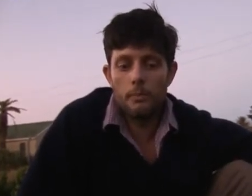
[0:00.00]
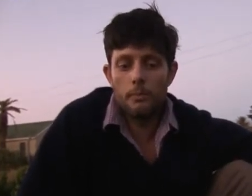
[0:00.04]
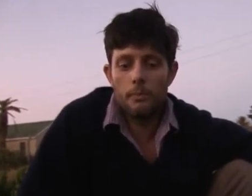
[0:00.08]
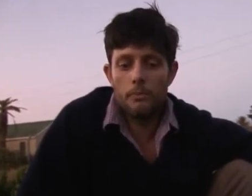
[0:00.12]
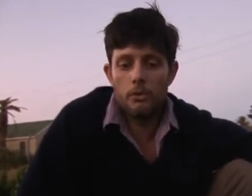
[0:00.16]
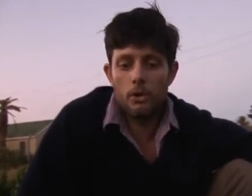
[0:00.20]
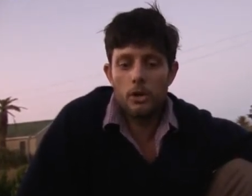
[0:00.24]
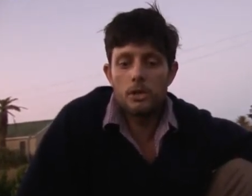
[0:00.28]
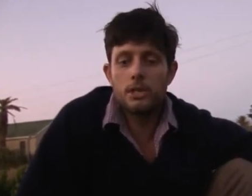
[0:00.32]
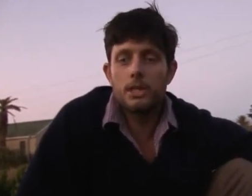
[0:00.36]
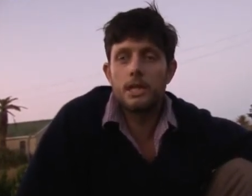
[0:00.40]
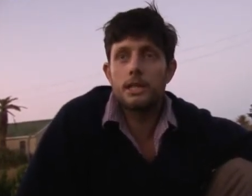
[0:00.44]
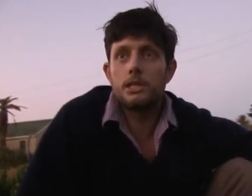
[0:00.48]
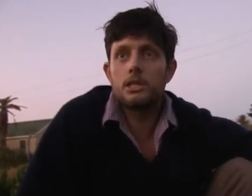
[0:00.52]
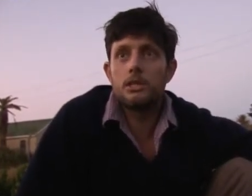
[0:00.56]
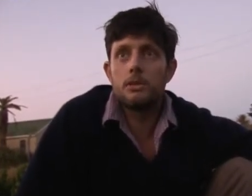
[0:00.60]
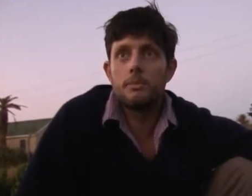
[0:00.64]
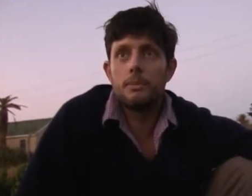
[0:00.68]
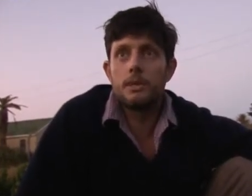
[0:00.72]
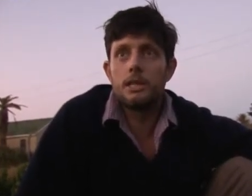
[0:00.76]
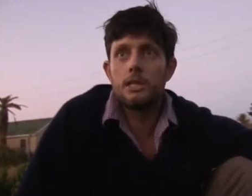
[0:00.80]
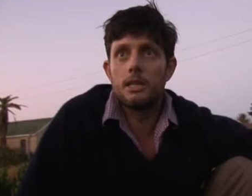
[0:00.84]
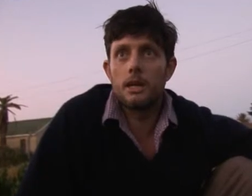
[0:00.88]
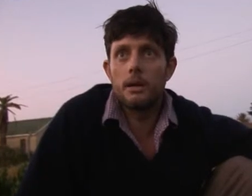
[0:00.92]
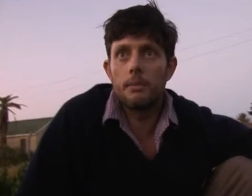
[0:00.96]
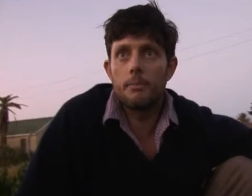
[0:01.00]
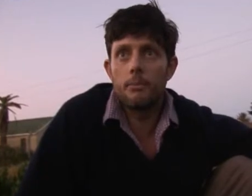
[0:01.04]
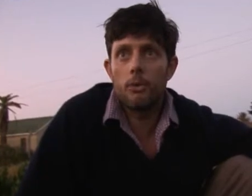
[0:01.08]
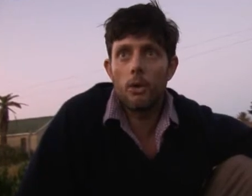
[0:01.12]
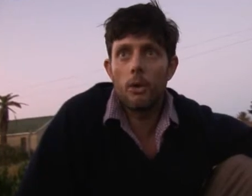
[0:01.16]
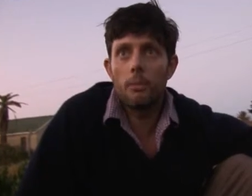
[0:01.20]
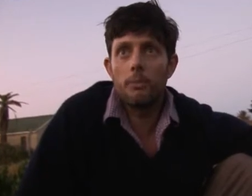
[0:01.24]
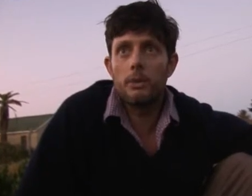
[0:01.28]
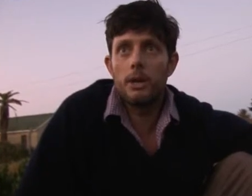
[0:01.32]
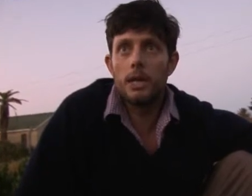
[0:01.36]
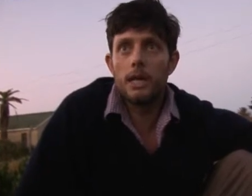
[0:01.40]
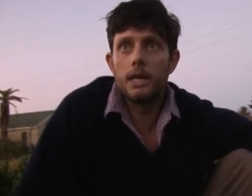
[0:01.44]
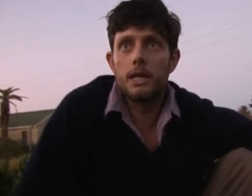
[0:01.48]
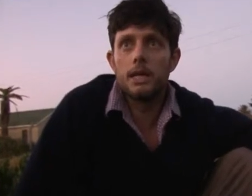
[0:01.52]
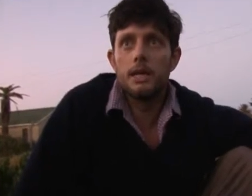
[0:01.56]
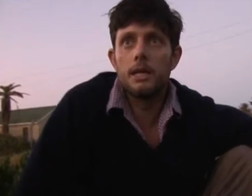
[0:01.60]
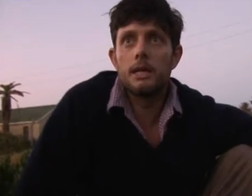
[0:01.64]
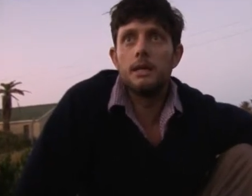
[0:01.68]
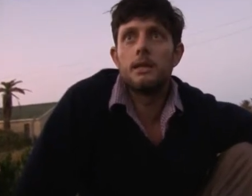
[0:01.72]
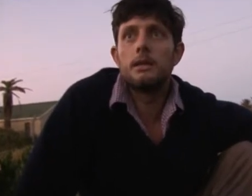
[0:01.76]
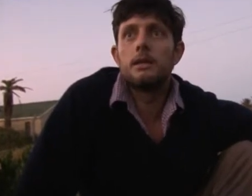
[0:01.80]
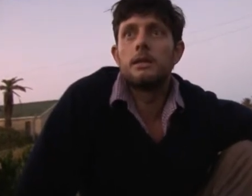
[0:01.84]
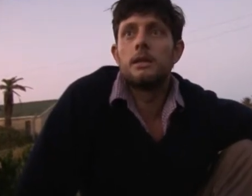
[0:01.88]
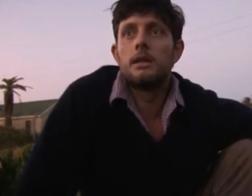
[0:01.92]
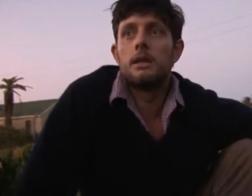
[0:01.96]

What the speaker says: projects to be done properly here,